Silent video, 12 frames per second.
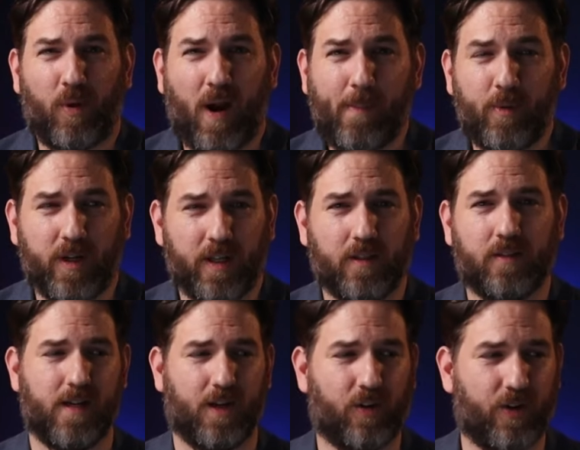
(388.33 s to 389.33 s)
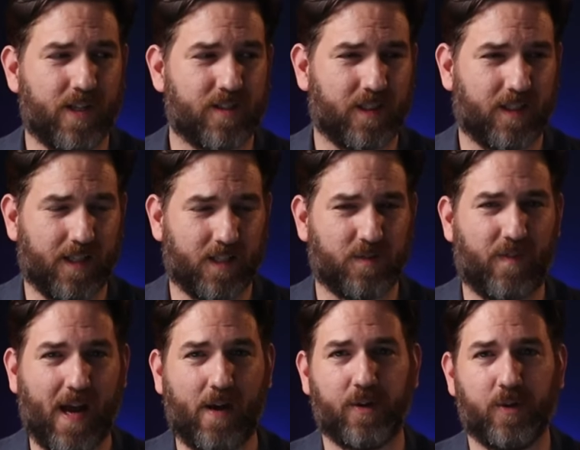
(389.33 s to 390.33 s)
property and increasing its
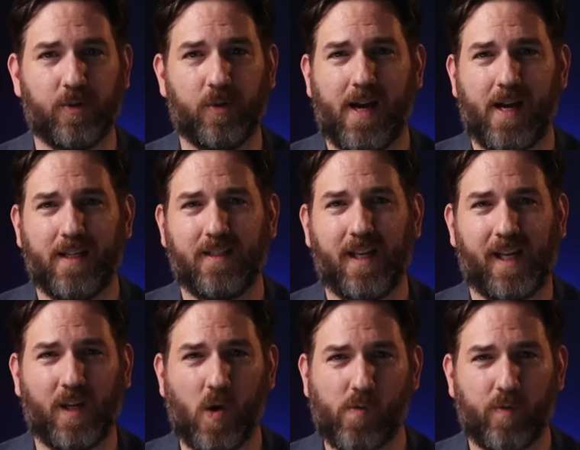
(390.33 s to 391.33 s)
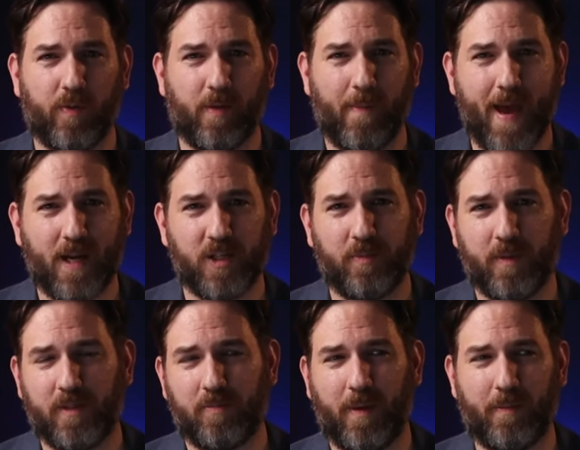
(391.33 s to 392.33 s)
value by taking over the
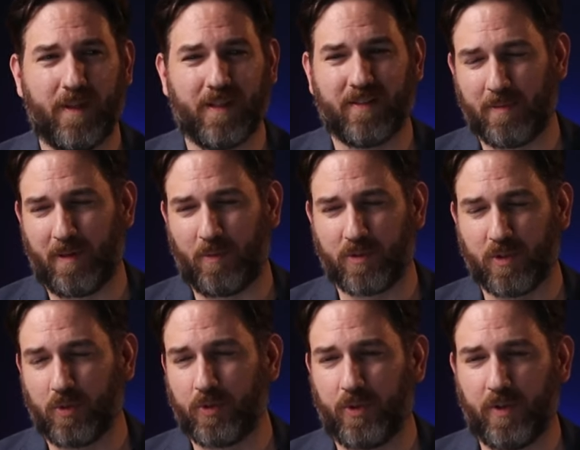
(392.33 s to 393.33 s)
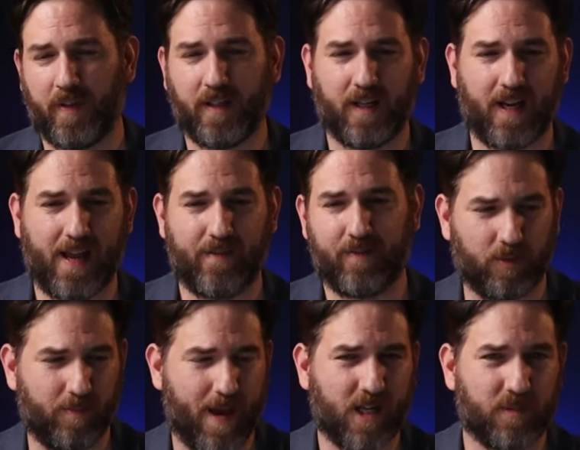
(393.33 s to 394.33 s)
management. Maybe somebody was older, they didn't have
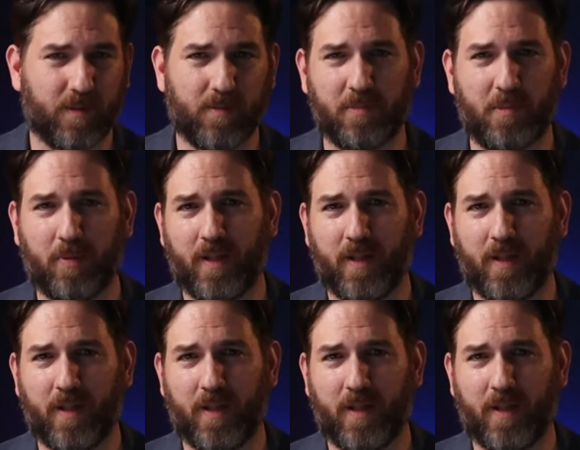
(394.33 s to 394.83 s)
good management in